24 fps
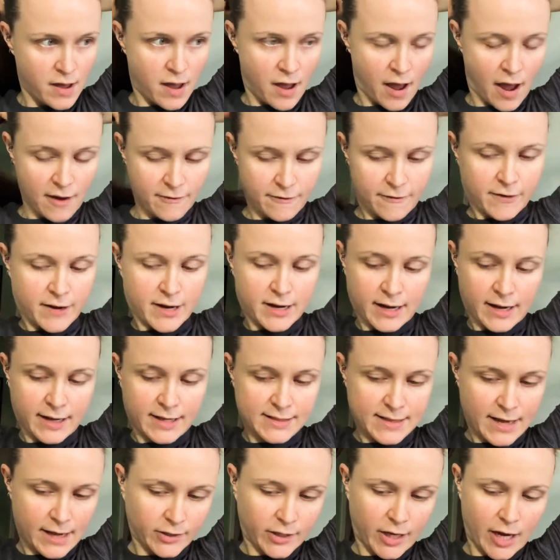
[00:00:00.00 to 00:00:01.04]
I forget
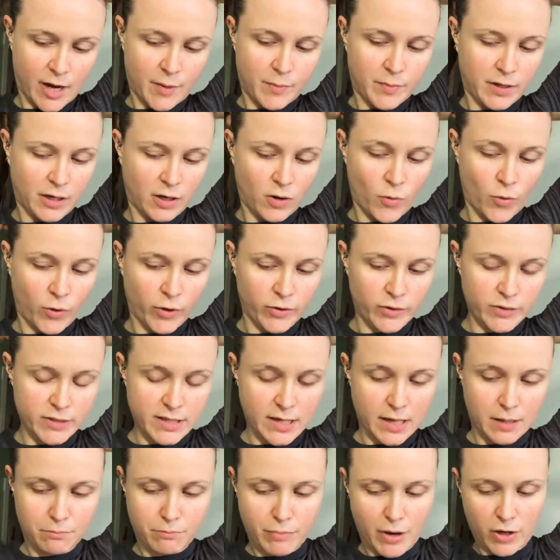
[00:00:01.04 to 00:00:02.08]
exactly how many oils
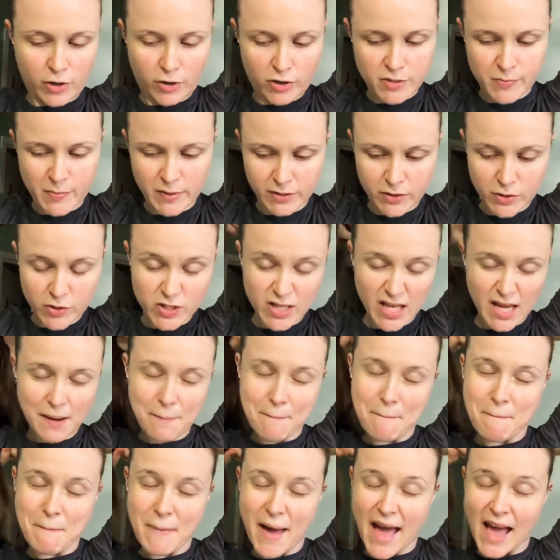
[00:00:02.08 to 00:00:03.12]
and butters, but there's like
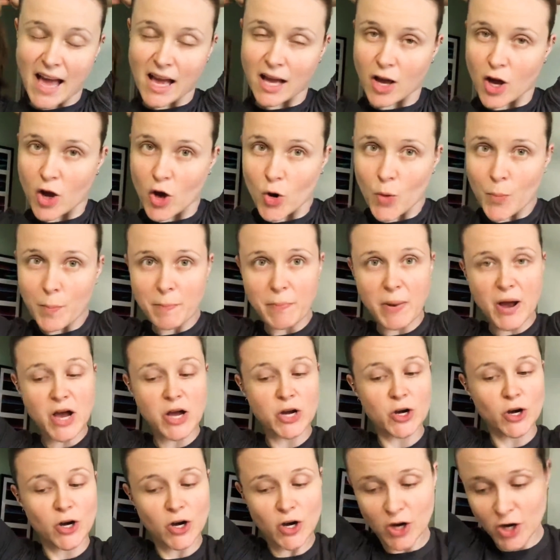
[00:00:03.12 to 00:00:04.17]
mango
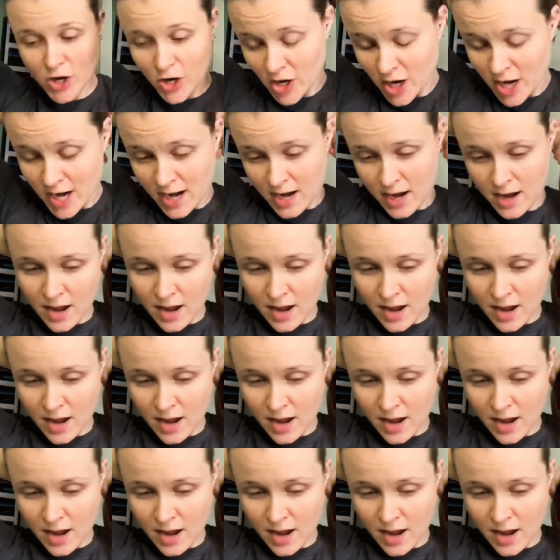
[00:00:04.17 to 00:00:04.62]
butter